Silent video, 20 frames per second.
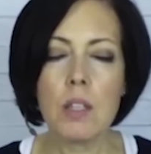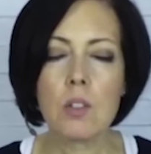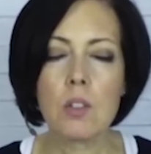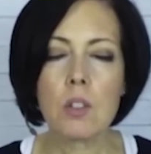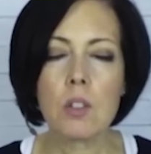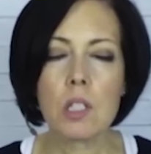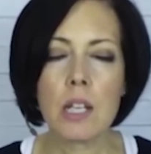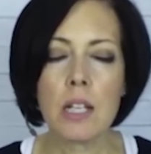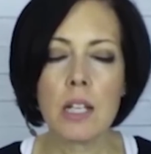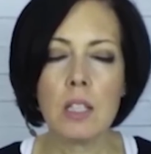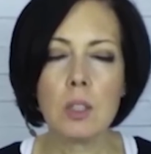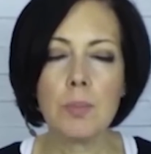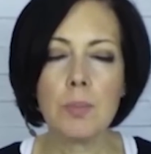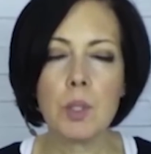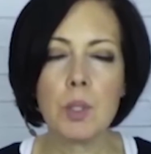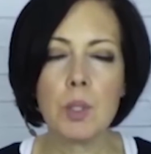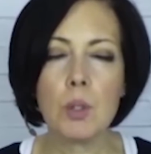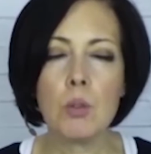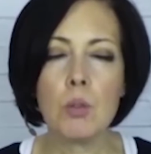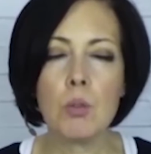This is to
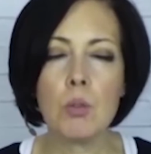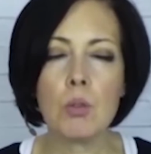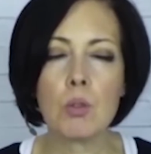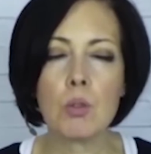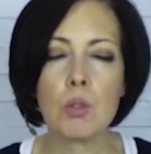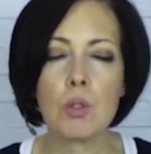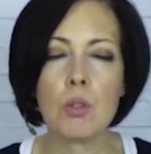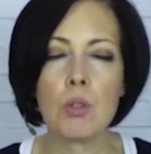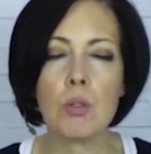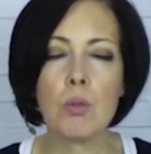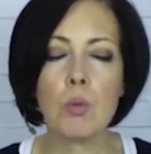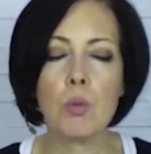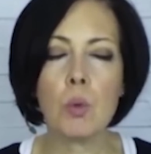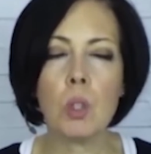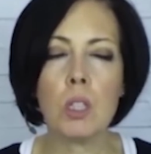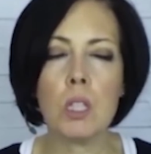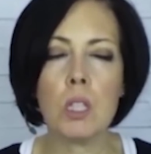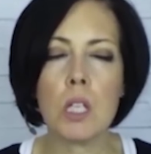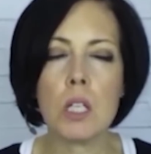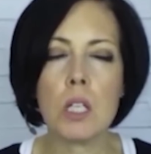help you to
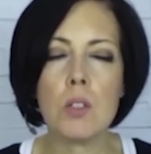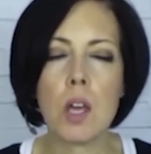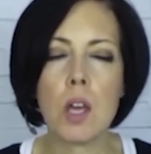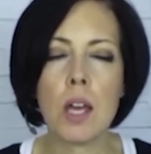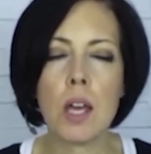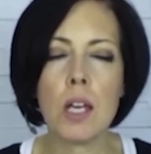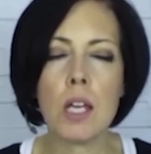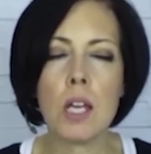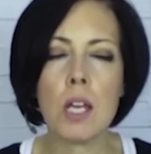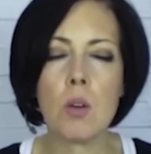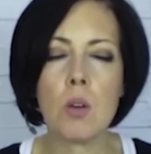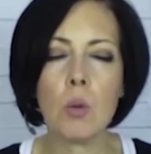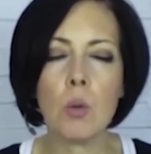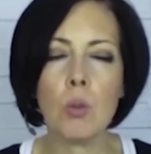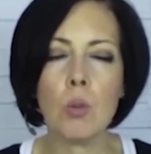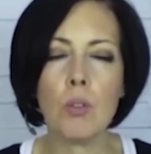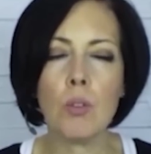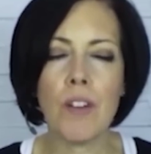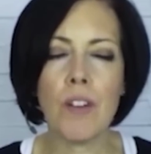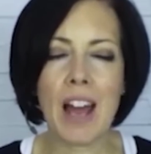release any
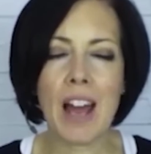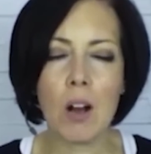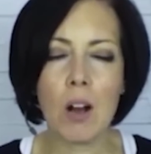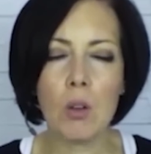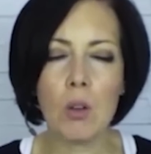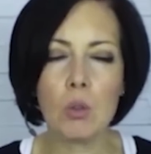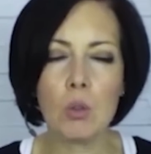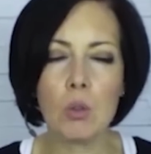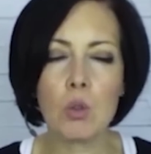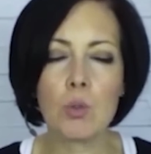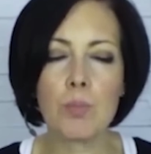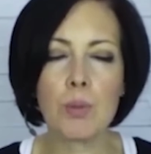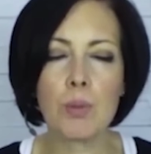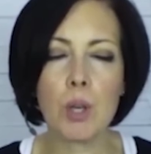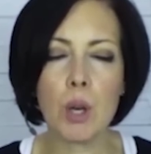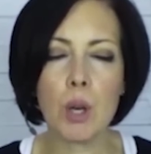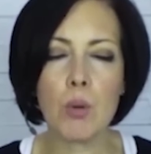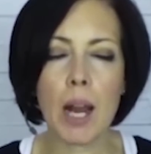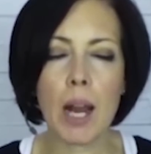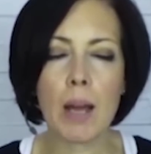old vows,
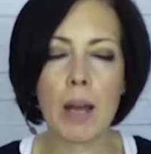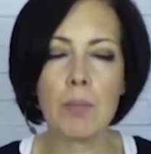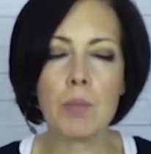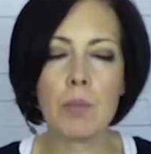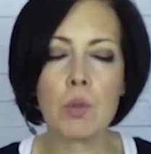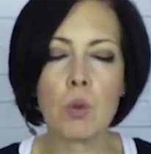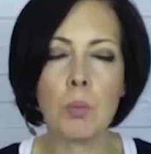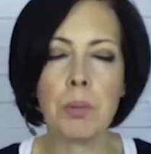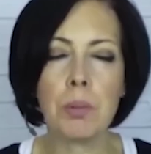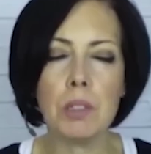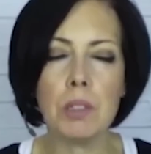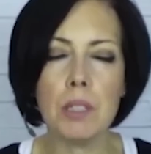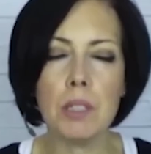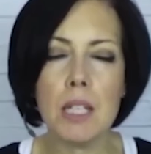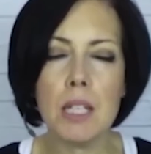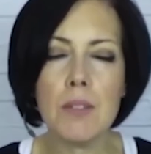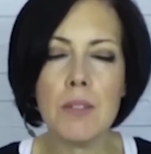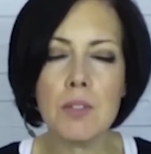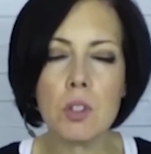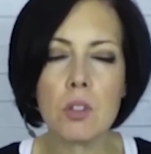programs, or
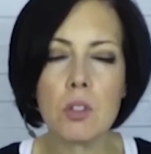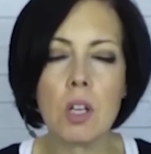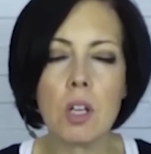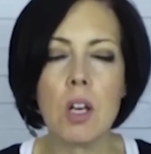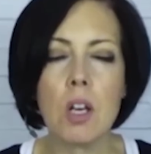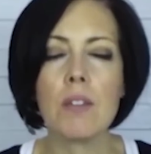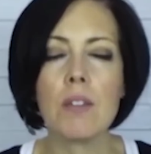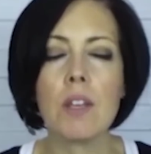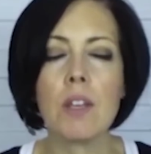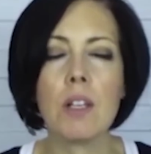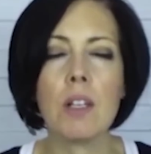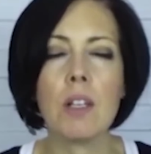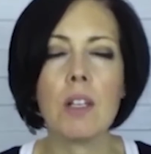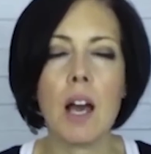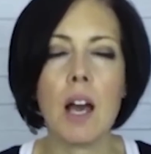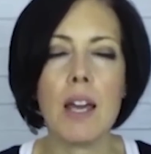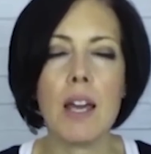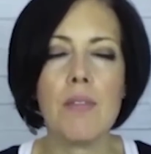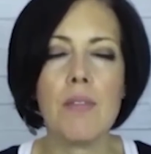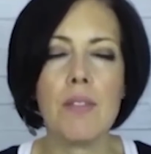beliefs that
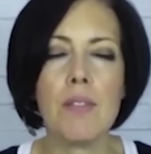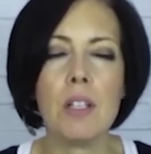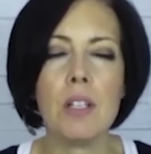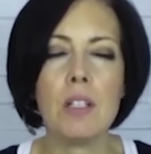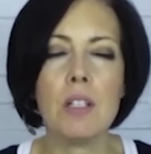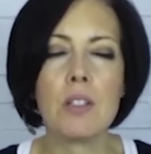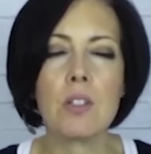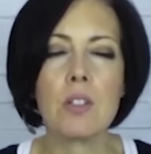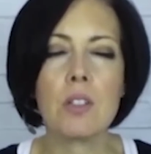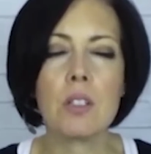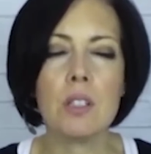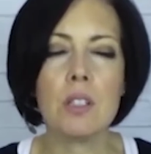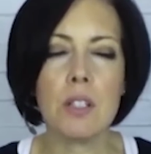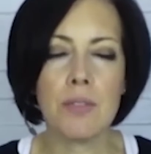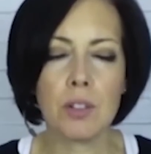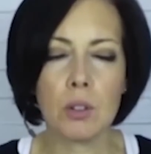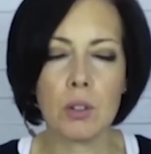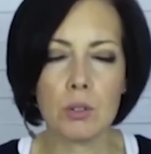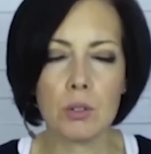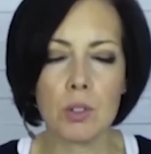life is
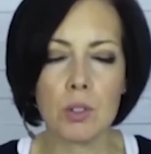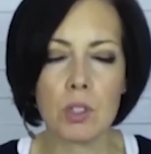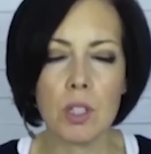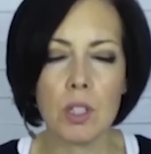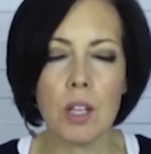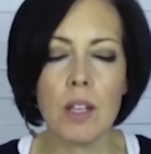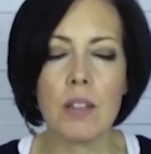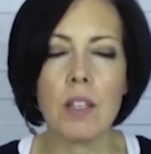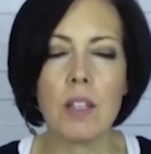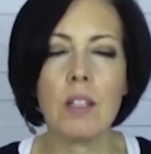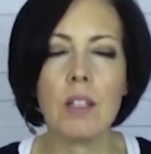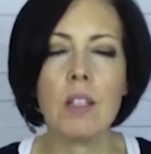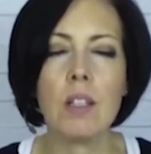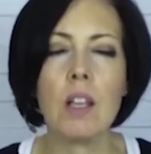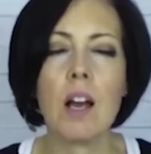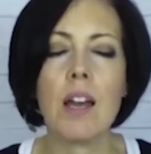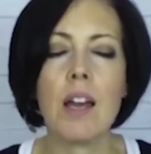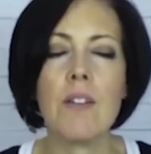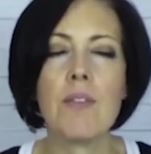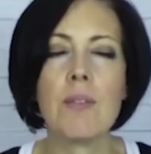difficult, that
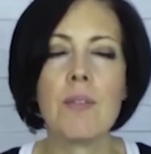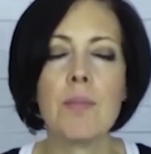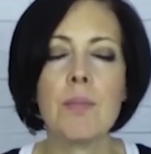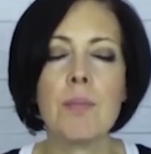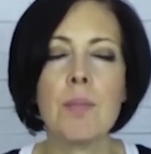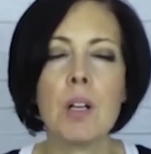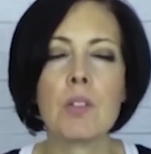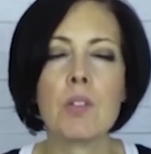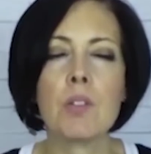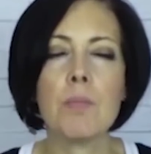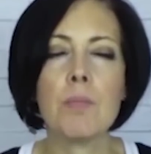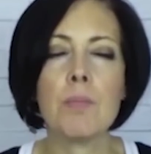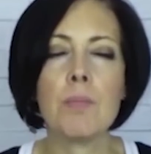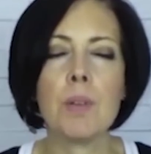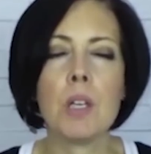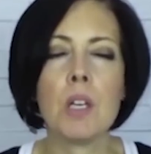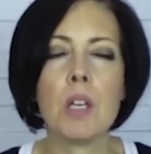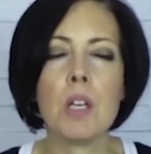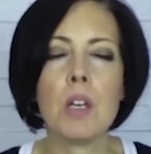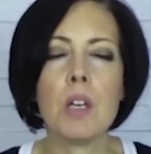life must
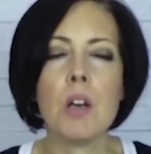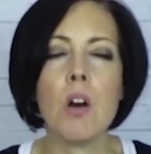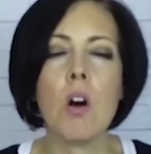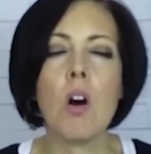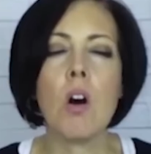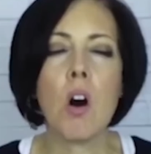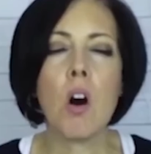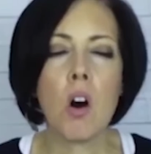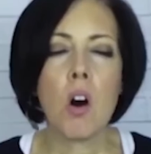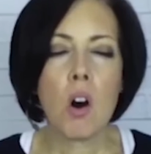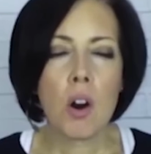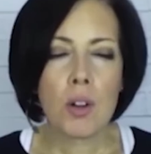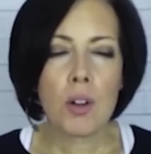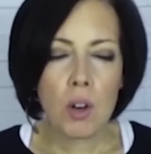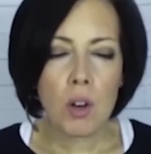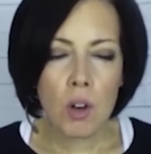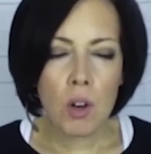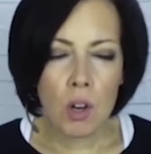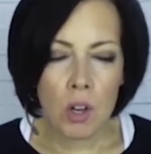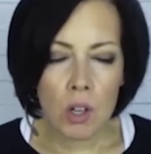be
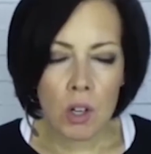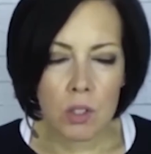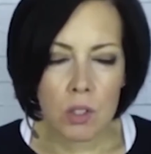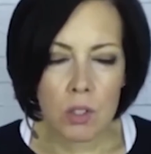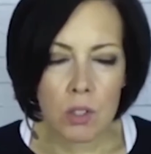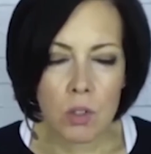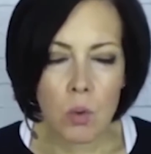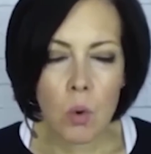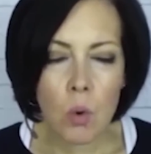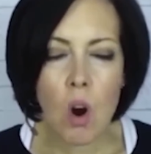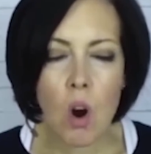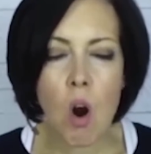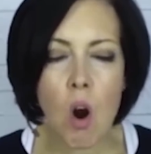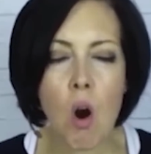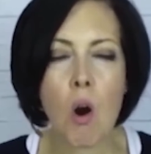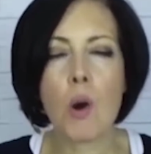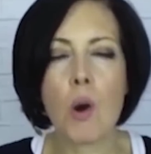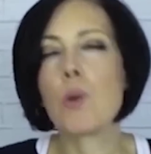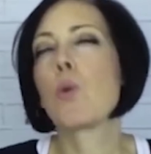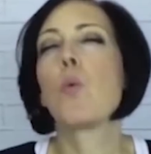hard-earned or
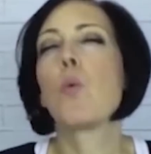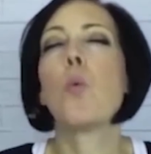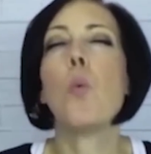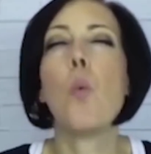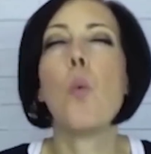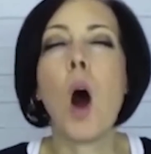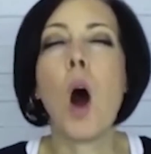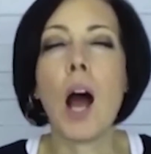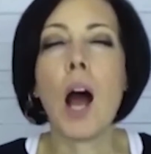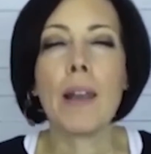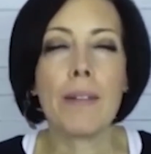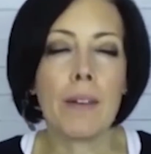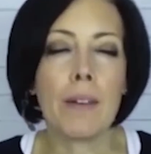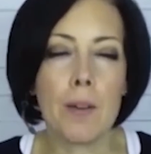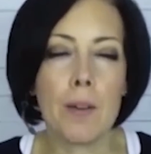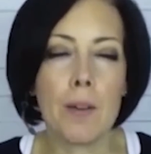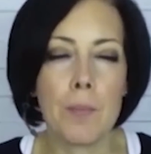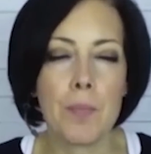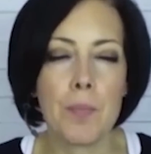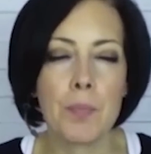
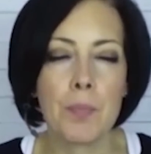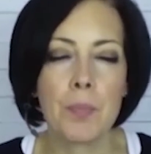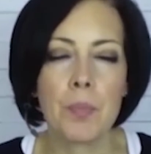hard-won.